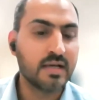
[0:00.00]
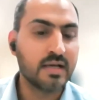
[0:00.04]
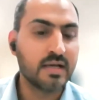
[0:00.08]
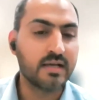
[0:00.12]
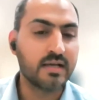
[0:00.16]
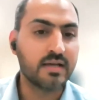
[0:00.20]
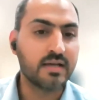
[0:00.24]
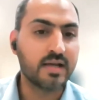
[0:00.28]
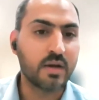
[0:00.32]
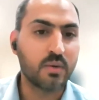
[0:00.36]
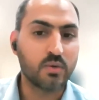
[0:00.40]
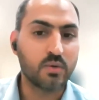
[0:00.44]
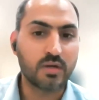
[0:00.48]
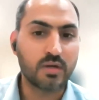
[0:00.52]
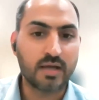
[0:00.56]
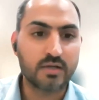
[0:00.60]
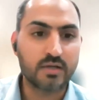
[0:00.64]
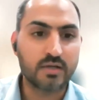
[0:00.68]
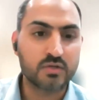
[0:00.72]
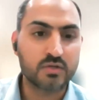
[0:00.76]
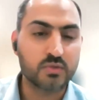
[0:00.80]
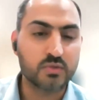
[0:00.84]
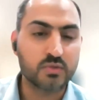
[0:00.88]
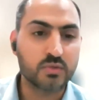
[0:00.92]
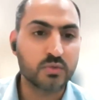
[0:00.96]
and I would
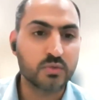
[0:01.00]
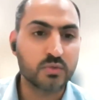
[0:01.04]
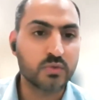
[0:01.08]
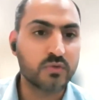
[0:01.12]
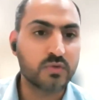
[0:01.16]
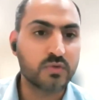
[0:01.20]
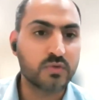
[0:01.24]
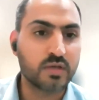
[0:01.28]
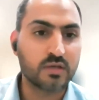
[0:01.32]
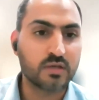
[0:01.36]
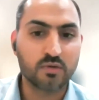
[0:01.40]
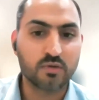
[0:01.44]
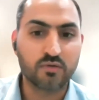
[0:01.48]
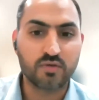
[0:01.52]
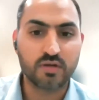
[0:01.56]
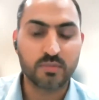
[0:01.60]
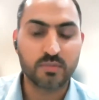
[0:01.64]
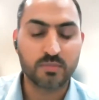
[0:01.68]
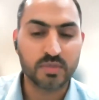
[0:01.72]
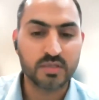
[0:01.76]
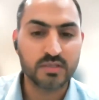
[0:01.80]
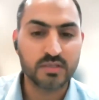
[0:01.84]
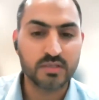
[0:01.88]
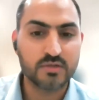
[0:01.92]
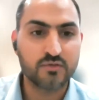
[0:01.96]
like to thank you
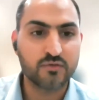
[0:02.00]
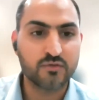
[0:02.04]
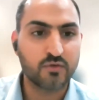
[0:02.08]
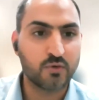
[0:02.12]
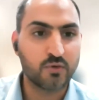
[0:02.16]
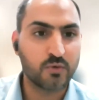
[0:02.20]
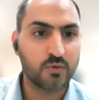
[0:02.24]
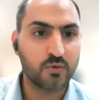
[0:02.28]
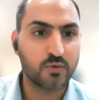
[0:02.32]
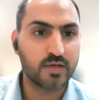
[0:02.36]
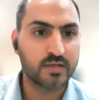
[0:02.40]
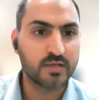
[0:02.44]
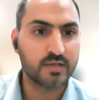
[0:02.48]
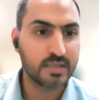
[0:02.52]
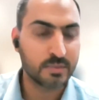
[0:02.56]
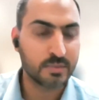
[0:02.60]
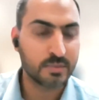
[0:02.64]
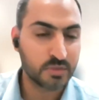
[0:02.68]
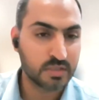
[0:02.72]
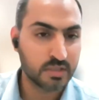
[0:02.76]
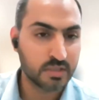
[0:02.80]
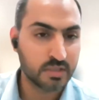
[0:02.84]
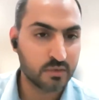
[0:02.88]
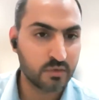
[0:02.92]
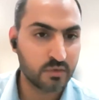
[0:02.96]
very much for
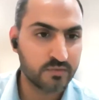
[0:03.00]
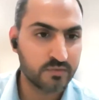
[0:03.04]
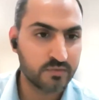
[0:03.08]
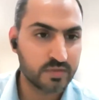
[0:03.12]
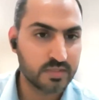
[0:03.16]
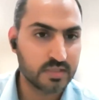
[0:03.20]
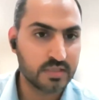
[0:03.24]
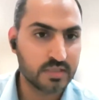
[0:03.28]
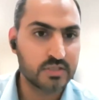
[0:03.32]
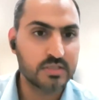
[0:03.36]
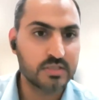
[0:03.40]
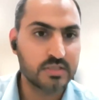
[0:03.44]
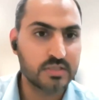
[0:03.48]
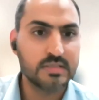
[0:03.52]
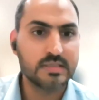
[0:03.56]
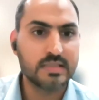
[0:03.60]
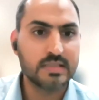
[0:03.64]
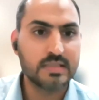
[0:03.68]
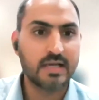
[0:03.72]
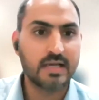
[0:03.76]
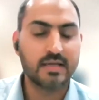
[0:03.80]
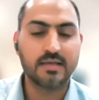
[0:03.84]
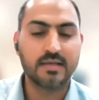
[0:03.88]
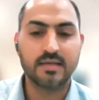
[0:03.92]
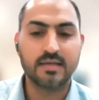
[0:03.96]
accepting our invitation.
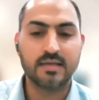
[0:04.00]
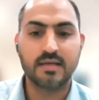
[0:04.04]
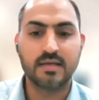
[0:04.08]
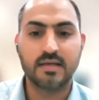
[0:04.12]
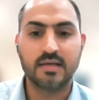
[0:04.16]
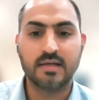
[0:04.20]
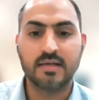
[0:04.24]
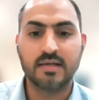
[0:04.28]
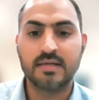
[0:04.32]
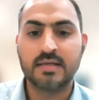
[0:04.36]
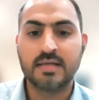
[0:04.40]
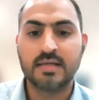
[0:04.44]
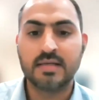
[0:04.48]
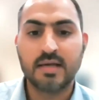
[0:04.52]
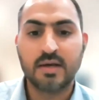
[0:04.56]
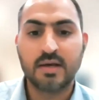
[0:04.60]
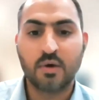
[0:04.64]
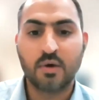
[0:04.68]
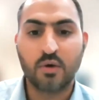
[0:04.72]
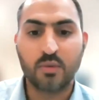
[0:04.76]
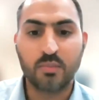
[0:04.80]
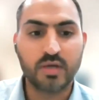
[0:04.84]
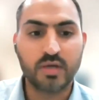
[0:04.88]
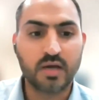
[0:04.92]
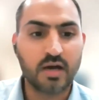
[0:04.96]
And uh,
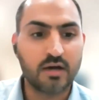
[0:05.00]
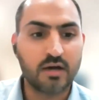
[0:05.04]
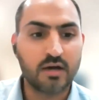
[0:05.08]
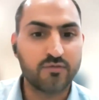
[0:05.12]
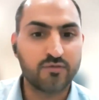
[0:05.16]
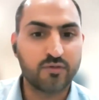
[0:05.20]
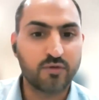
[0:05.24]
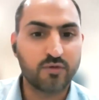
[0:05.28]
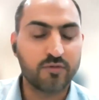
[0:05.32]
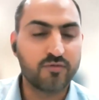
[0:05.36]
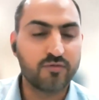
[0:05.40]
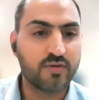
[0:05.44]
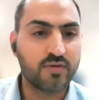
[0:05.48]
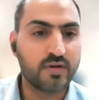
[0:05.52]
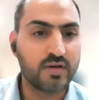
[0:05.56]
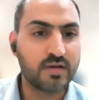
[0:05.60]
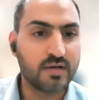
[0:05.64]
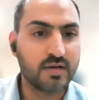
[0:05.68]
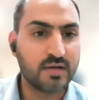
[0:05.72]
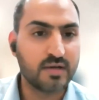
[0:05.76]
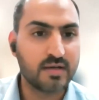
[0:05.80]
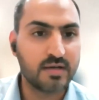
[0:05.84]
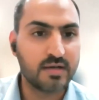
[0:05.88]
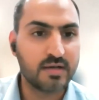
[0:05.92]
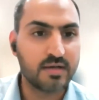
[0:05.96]
on behalf of
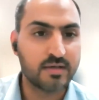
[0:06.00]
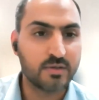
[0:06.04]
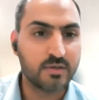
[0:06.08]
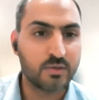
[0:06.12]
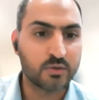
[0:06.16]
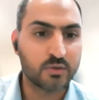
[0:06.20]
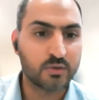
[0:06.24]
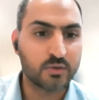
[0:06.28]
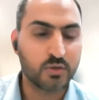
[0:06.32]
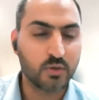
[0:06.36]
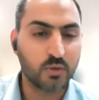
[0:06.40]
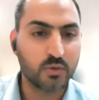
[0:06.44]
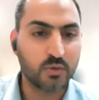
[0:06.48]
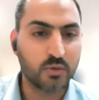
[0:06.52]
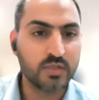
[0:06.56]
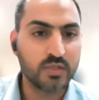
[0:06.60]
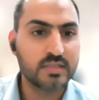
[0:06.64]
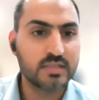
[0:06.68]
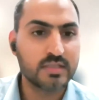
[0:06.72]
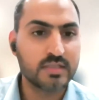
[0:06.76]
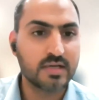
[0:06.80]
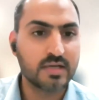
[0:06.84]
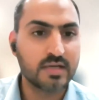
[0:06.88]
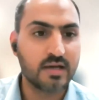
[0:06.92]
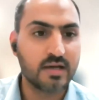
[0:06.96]
uh, Doctor
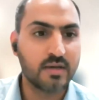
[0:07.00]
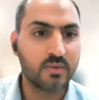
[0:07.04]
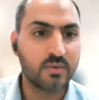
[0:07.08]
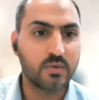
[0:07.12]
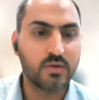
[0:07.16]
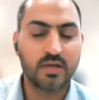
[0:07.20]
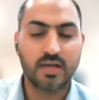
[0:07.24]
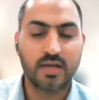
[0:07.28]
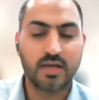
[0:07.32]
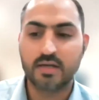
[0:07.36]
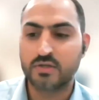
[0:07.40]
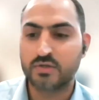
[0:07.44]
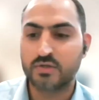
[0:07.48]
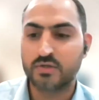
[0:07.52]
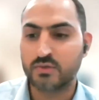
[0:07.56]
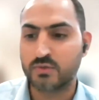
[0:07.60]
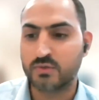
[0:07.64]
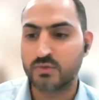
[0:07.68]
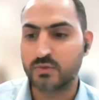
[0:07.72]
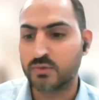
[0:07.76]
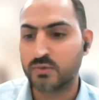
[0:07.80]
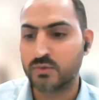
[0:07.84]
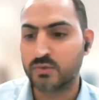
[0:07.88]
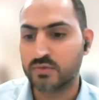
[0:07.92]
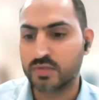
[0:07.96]
Lloyd, I uh, would like
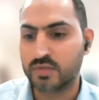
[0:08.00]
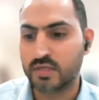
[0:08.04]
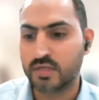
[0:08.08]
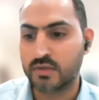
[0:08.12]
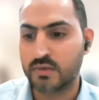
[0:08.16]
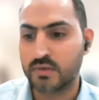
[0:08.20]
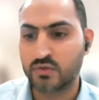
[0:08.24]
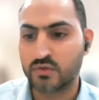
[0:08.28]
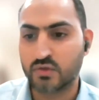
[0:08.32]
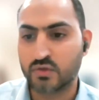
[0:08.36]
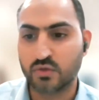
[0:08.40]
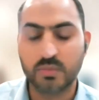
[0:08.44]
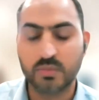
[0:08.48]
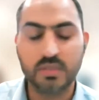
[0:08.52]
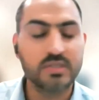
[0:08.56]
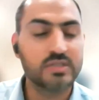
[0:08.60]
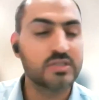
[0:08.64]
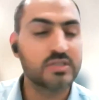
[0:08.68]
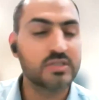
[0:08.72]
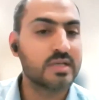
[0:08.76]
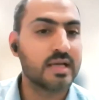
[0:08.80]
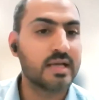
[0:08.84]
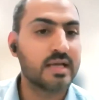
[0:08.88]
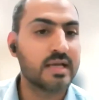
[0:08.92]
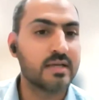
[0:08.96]
to thank you so
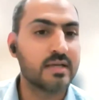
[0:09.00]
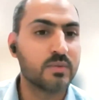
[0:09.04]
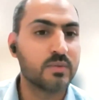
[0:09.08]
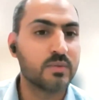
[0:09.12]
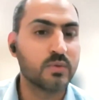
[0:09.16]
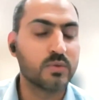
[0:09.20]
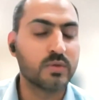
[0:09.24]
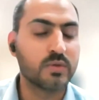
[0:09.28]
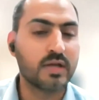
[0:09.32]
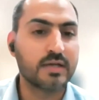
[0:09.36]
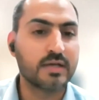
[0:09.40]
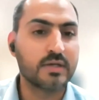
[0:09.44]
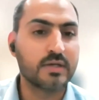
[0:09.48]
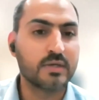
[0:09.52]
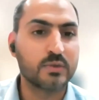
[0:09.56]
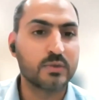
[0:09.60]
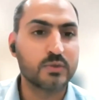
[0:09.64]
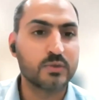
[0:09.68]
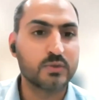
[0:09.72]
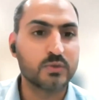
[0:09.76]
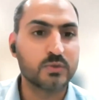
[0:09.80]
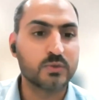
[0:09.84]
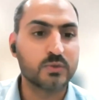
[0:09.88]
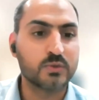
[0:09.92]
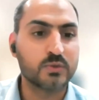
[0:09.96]
much, and we would like you
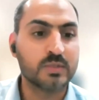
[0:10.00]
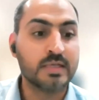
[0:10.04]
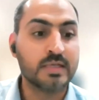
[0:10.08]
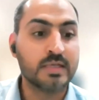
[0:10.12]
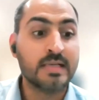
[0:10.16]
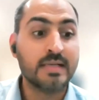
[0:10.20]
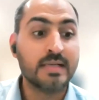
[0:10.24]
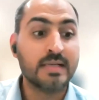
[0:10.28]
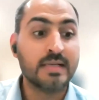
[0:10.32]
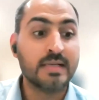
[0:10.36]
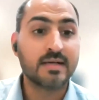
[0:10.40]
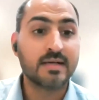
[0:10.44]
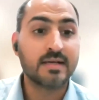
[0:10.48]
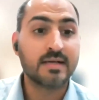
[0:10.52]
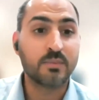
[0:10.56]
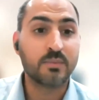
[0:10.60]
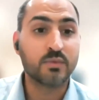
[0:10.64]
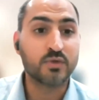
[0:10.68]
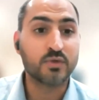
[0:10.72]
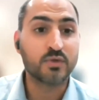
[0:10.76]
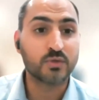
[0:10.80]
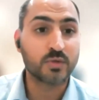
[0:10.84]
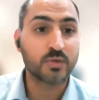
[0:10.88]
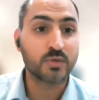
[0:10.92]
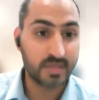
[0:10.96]
to
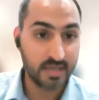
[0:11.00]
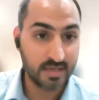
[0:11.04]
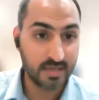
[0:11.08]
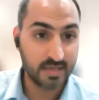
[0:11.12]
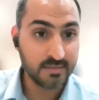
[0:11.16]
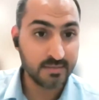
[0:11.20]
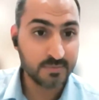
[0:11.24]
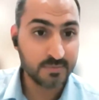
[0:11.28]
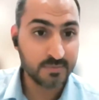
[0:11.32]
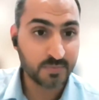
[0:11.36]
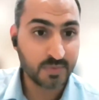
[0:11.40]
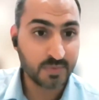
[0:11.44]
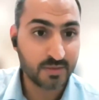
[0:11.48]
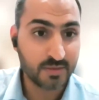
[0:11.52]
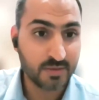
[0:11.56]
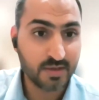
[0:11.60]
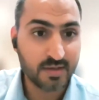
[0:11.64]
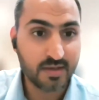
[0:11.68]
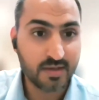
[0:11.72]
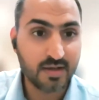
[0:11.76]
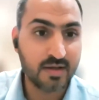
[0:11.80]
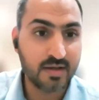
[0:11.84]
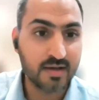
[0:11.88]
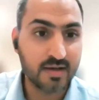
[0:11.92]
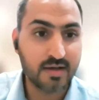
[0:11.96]
come through again
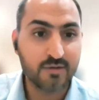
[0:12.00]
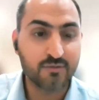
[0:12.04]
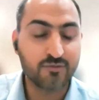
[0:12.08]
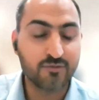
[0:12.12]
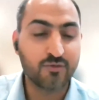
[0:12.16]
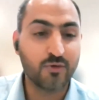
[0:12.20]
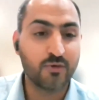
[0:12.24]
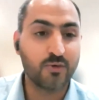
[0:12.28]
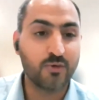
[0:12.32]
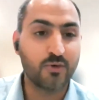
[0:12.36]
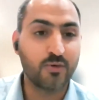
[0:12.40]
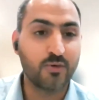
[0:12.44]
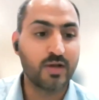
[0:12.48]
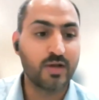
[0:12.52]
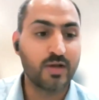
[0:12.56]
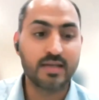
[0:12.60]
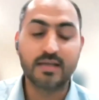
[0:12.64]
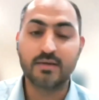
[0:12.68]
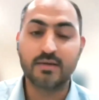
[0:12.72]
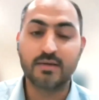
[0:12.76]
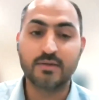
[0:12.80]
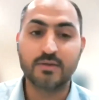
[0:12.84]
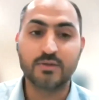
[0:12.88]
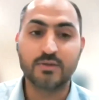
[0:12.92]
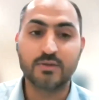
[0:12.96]
uh, for
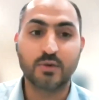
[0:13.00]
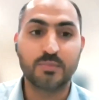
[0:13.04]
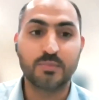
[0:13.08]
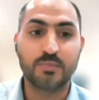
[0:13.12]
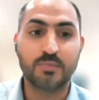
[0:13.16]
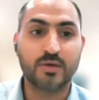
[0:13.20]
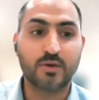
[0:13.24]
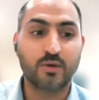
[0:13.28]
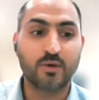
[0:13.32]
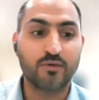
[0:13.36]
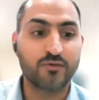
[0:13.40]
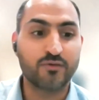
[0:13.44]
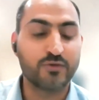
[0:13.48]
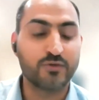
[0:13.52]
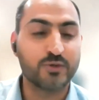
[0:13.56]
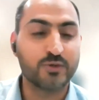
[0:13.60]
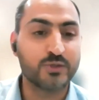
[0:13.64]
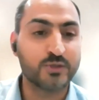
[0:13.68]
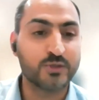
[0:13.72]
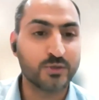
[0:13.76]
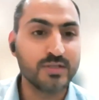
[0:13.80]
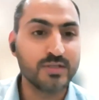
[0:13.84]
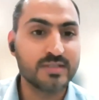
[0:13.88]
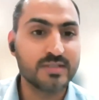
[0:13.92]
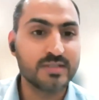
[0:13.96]
any other topic of your
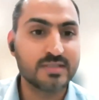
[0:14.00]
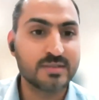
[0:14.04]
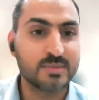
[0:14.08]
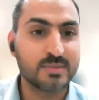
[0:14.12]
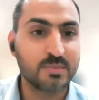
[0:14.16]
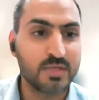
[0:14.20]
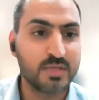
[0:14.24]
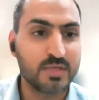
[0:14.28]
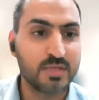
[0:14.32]
choice.